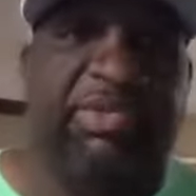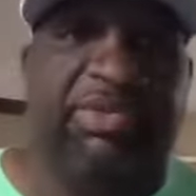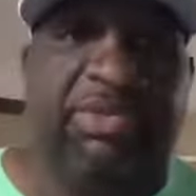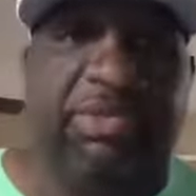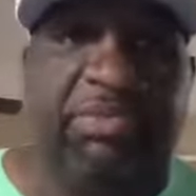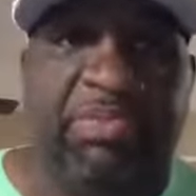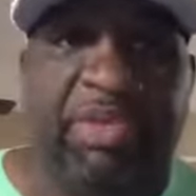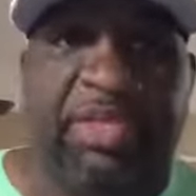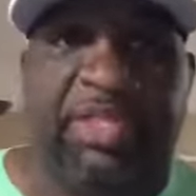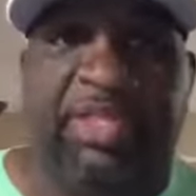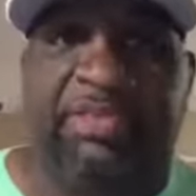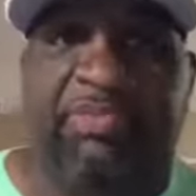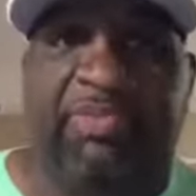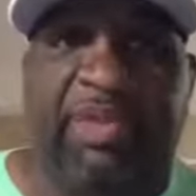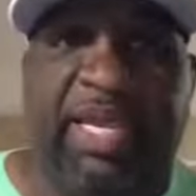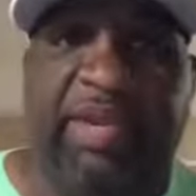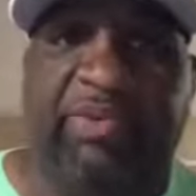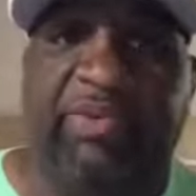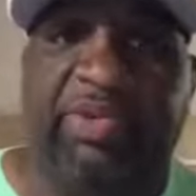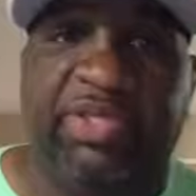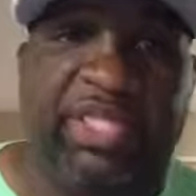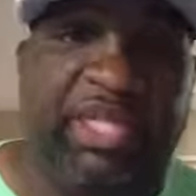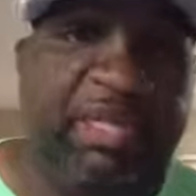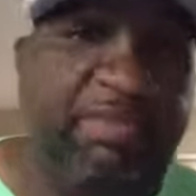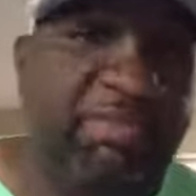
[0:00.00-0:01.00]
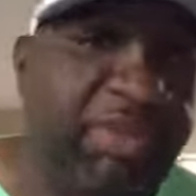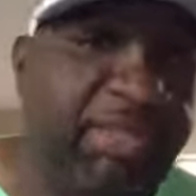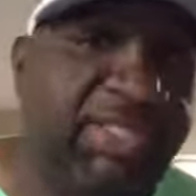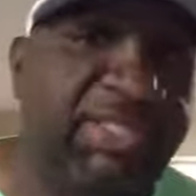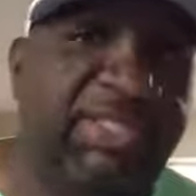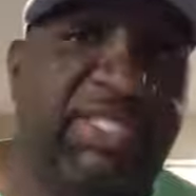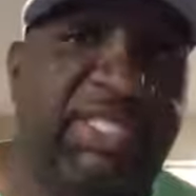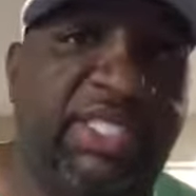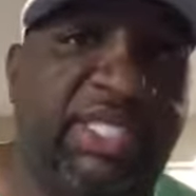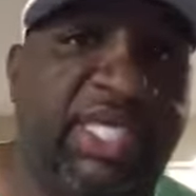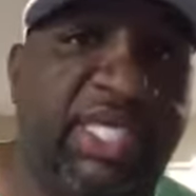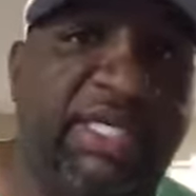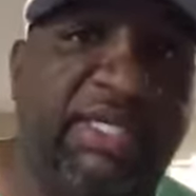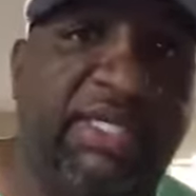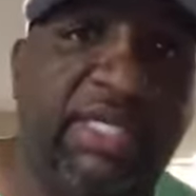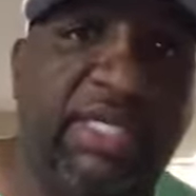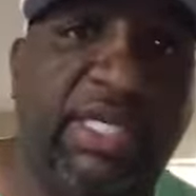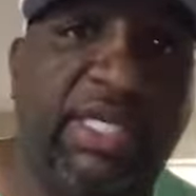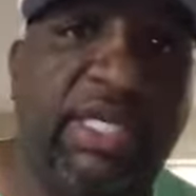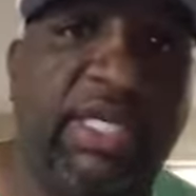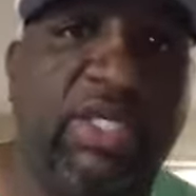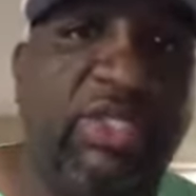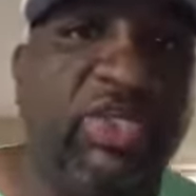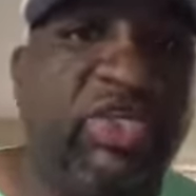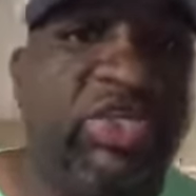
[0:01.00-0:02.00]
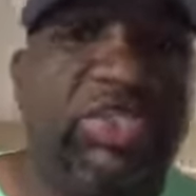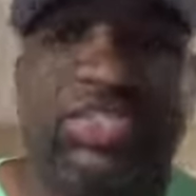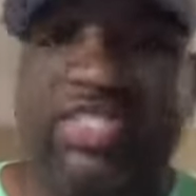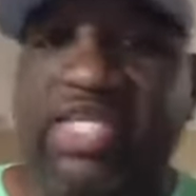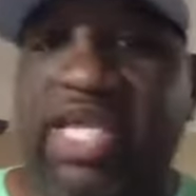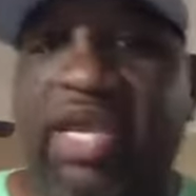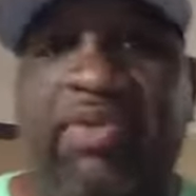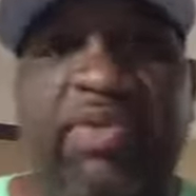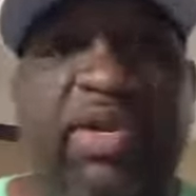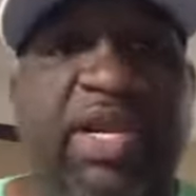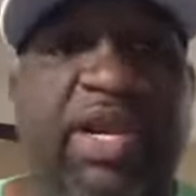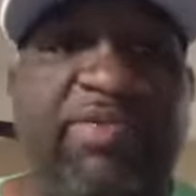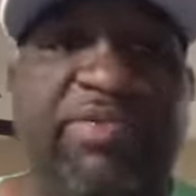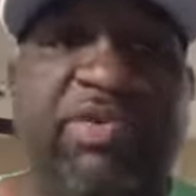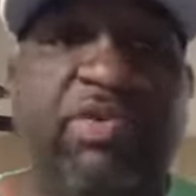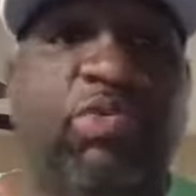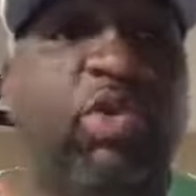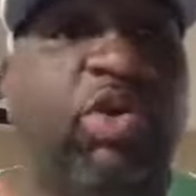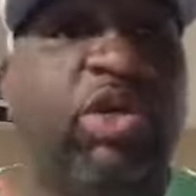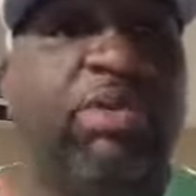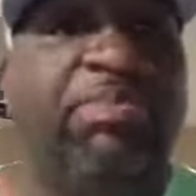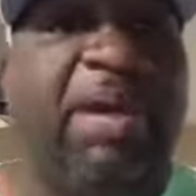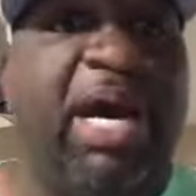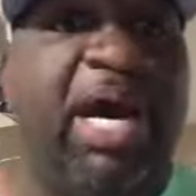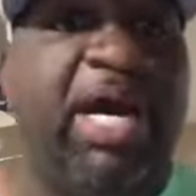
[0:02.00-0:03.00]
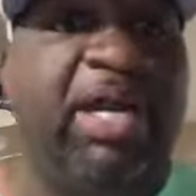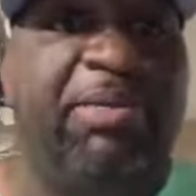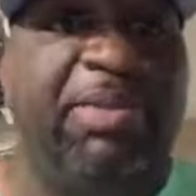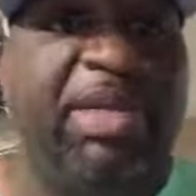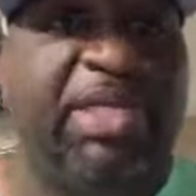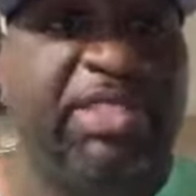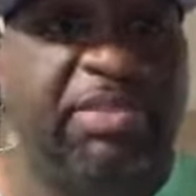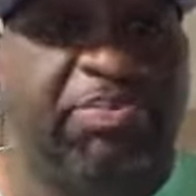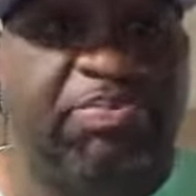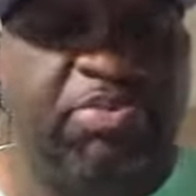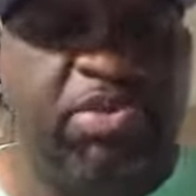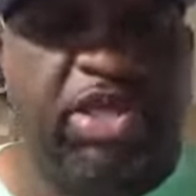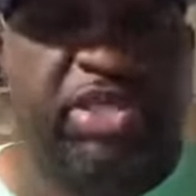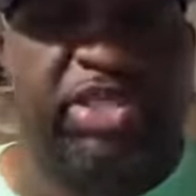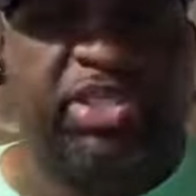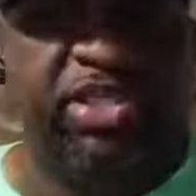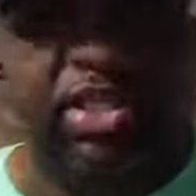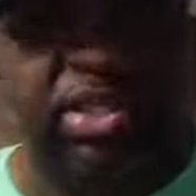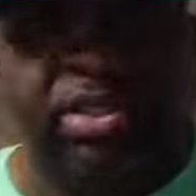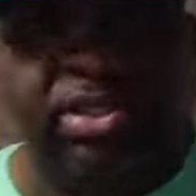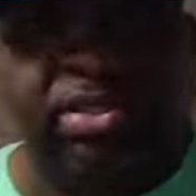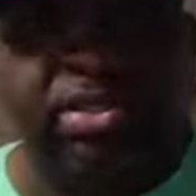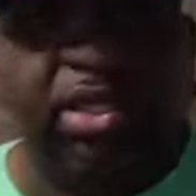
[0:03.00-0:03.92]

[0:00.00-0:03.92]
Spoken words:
a businessman. We did business together. You can say whatever you want about him as a president.